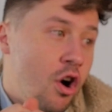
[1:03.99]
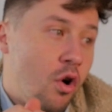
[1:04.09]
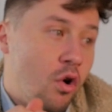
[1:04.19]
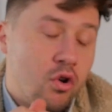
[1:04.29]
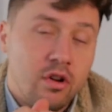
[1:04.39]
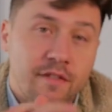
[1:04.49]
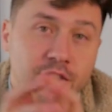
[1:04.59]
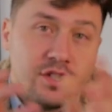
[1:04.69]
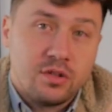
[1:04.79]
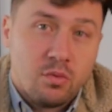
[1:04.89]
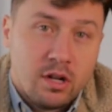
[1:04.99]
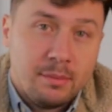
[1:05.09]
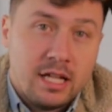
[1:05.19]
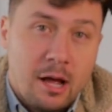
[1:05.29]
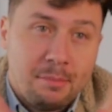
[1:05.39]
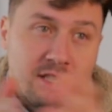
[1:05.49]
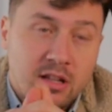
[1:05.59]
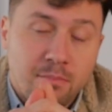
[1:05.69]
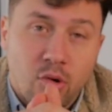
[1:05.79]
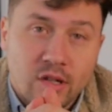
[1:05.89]
or if you just want to meet up at
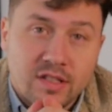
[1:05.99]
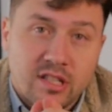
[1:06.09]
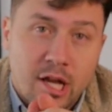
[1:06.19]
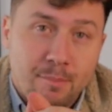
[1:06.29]
some point and say